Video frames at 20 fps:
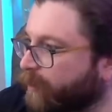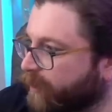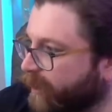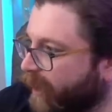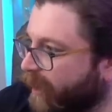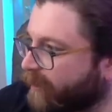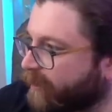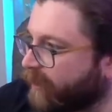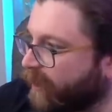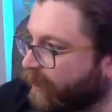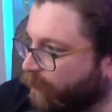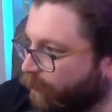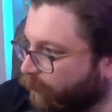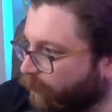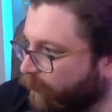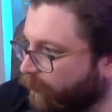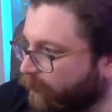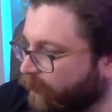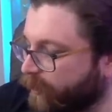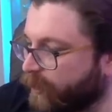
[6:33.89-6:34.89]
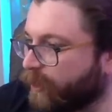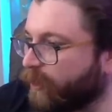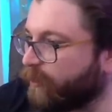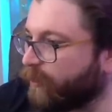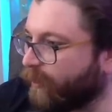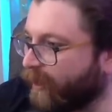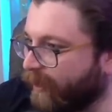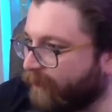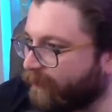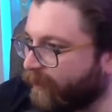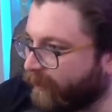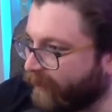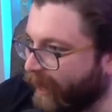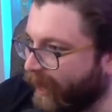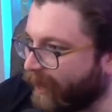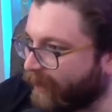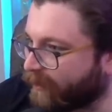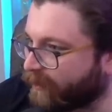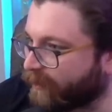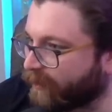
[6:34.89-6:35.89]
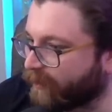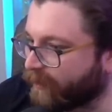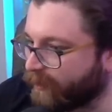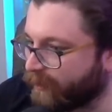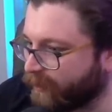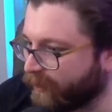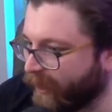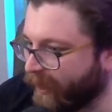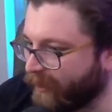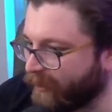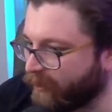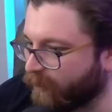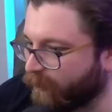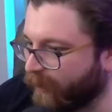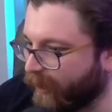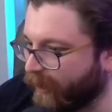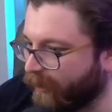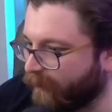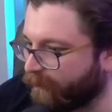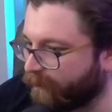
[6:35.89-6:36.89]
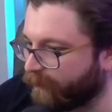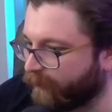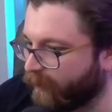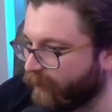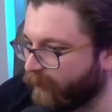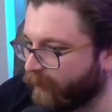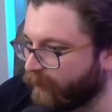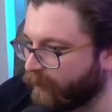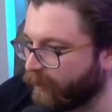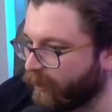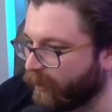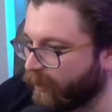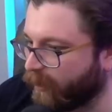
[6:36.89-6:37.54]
Aztec warriors, you know, you have, like, axes, and you have